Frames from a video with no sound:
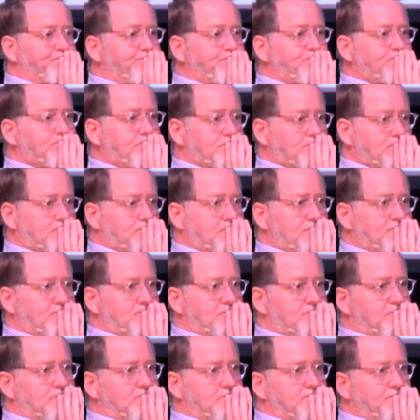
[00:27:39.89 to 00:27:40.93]

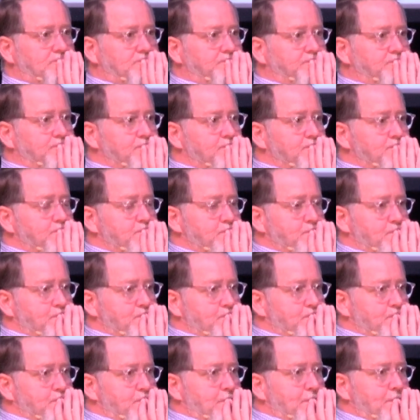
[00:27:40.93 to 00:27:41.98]

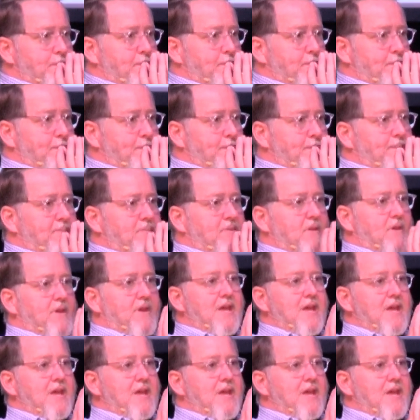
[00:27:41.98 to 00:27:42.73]
[no speech]